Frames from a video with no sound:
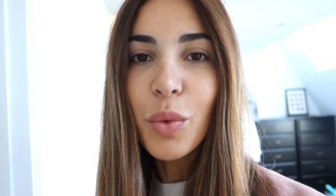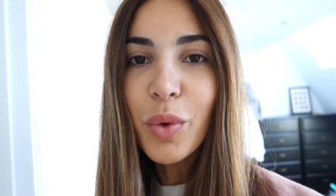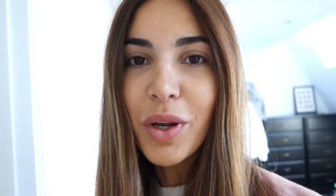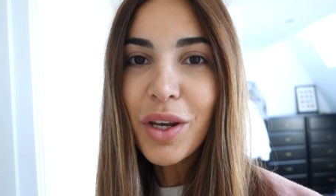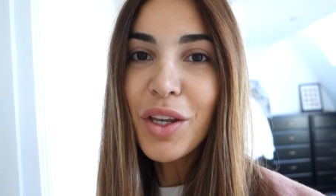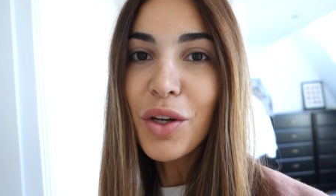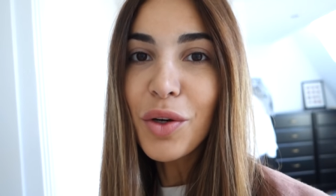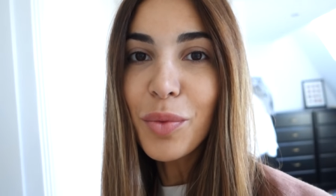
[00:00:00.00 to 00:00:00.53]

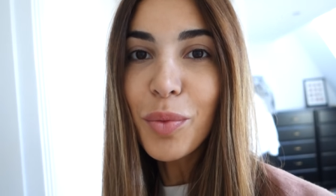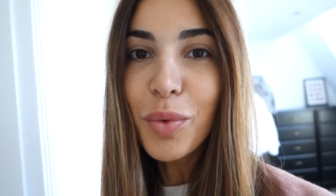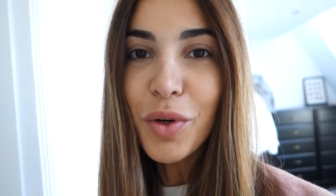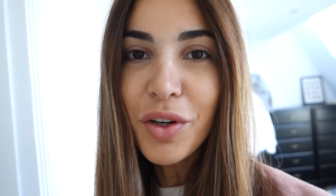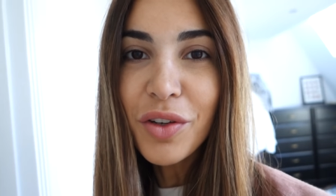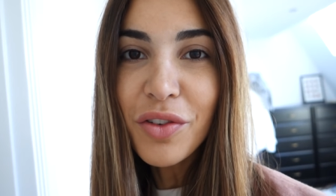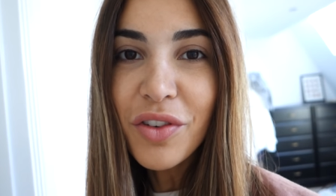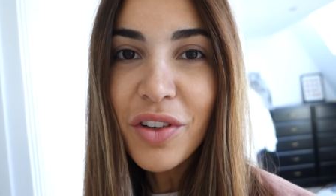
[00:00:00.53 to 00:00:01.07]
when your
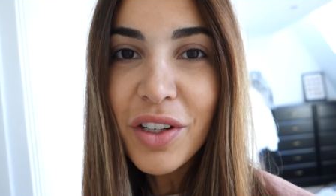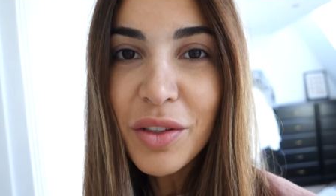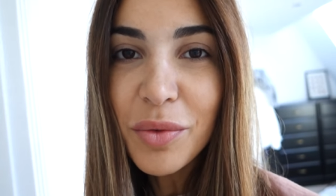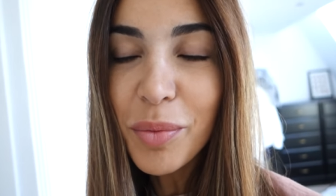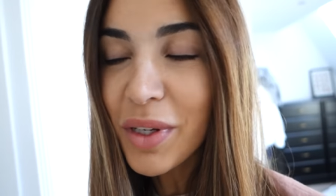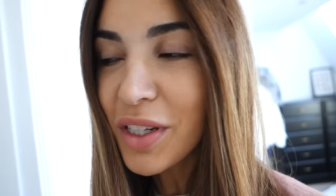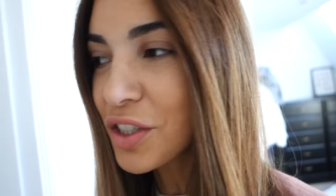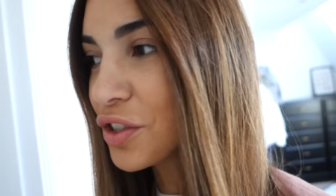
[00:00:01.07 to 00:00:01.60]
boyfriend
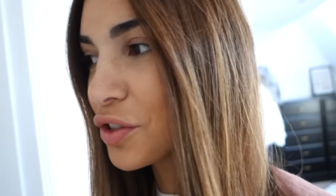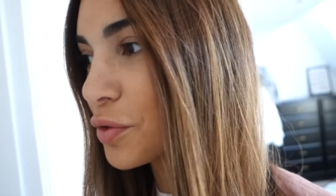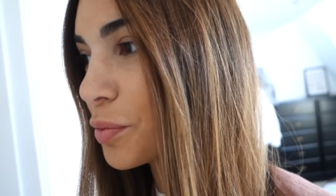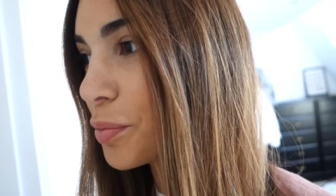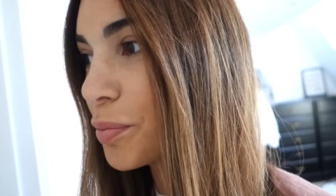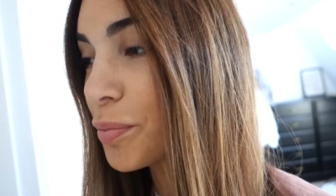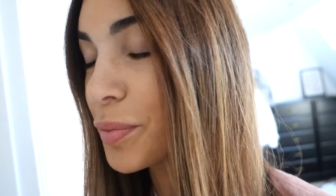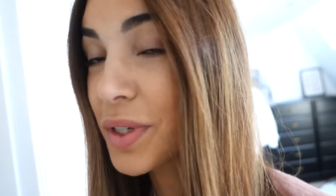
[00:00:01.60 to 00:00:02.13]
makes you
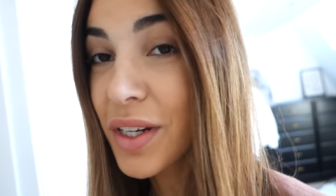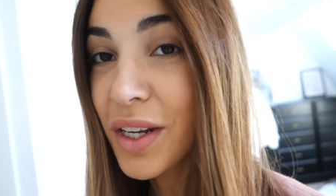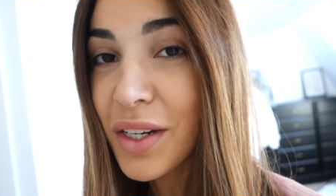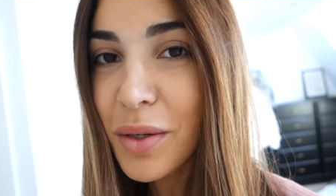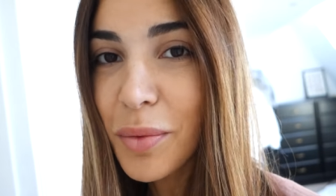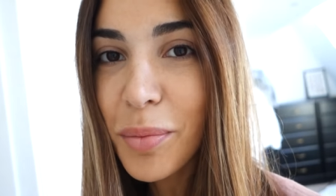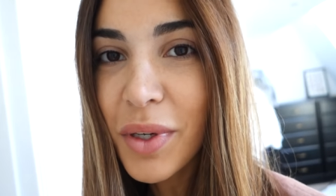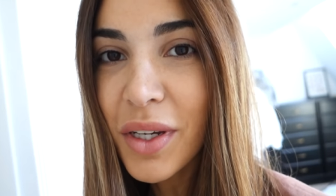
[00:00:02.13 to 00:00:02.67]

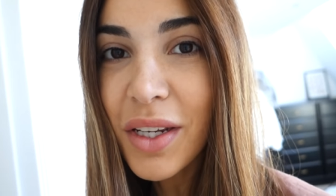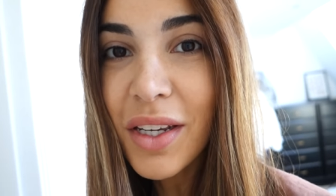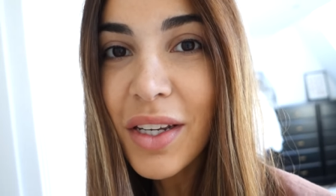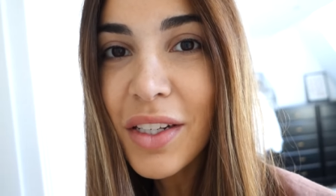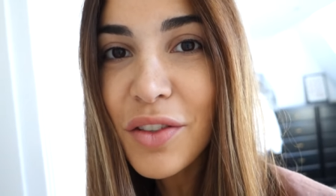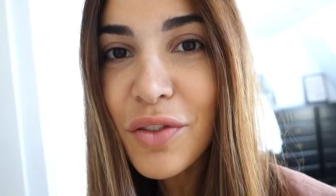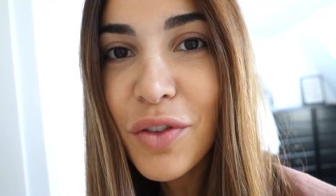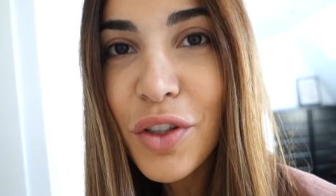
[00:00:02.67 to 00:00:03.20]
banana
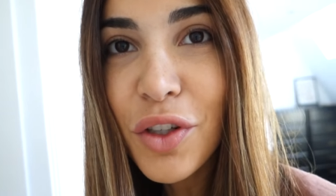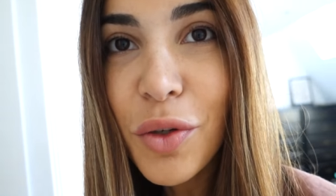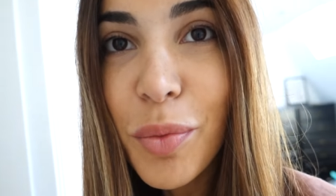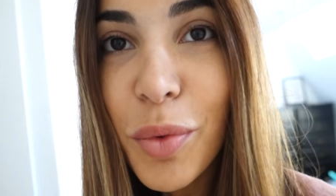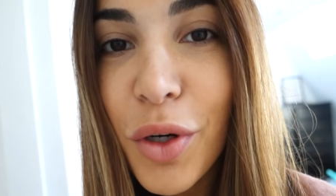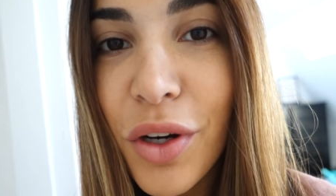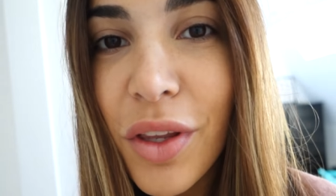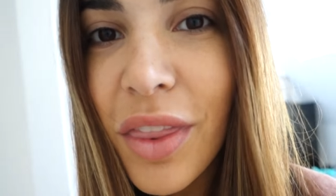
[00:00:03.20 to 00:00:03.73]
pancakes for your
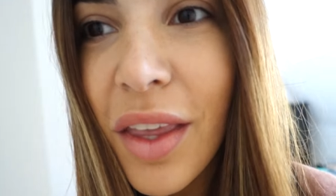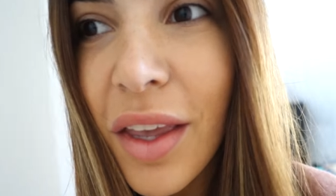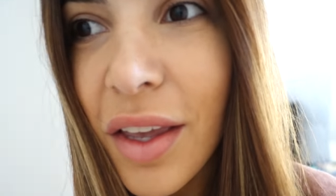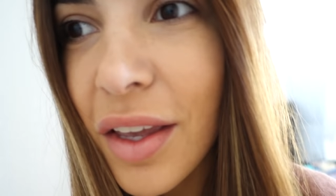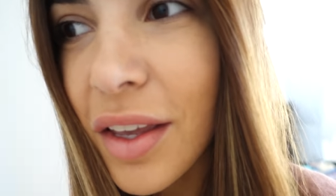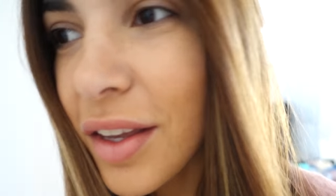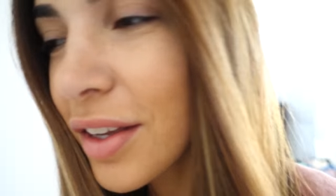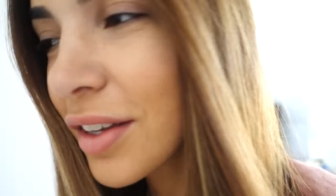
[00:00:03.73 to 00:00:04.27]

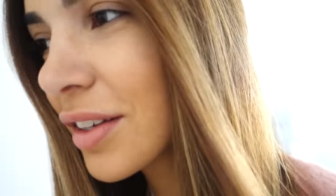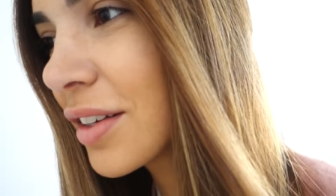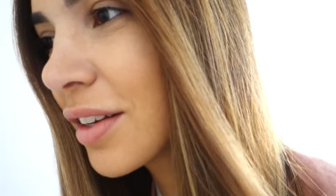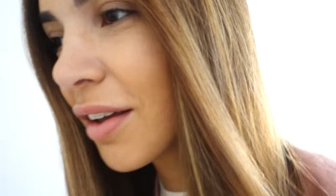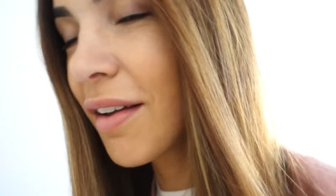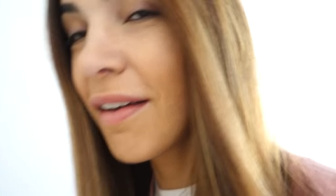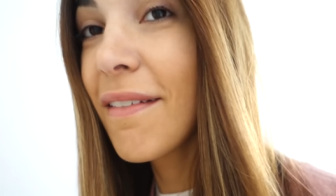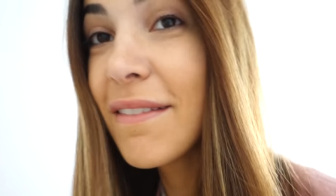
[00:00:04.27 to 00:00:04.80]

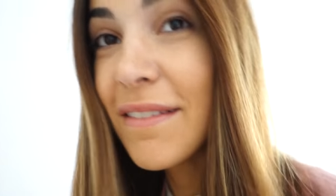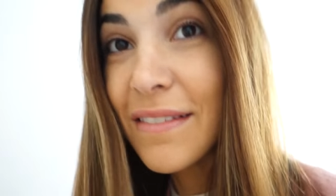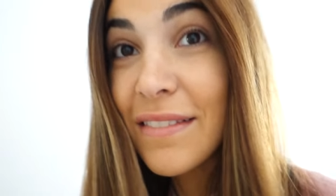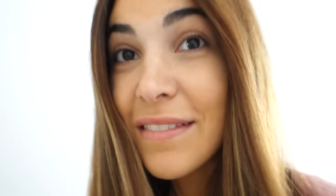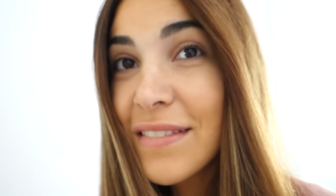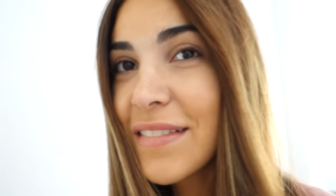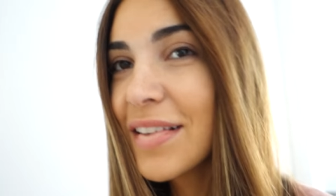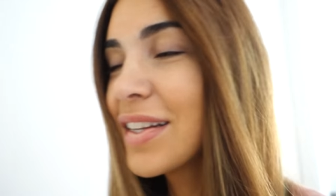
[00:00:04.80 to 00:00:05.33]
birthday.
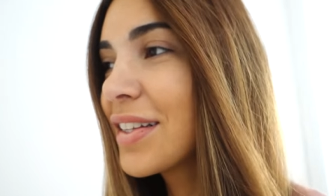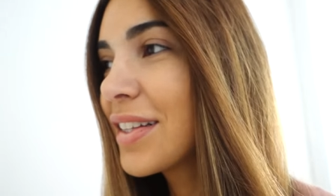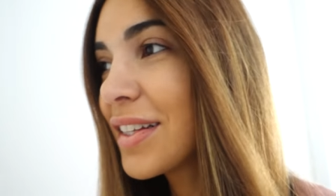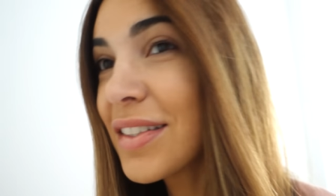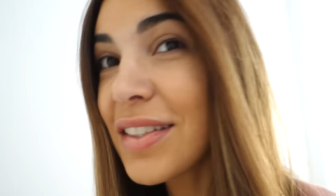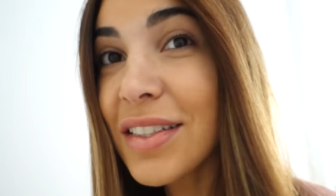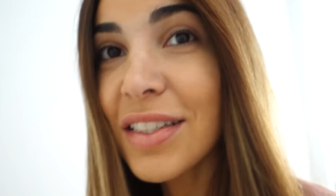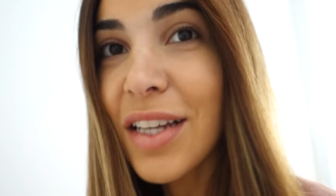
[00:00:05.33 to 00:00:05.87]

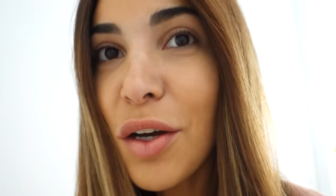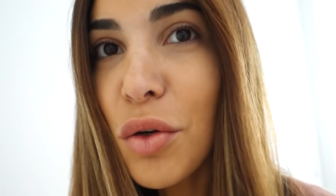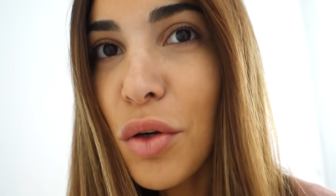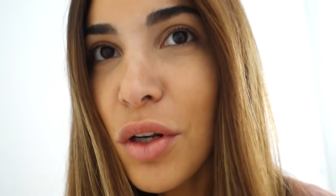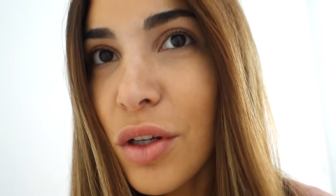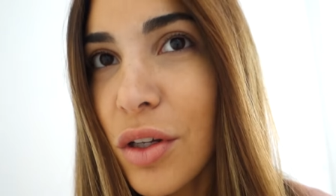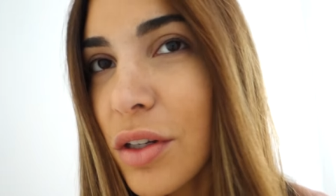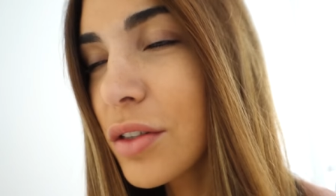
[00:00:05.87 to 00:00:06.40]
This is how
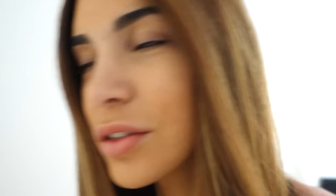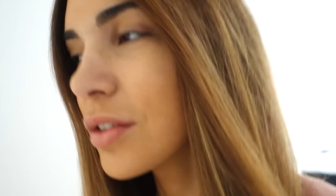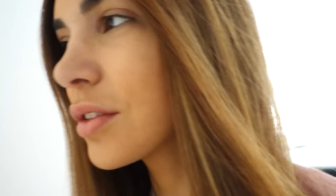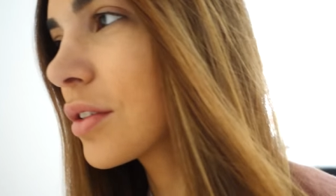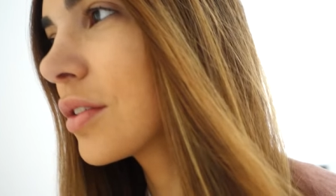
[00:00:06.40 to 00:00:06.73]
it looks.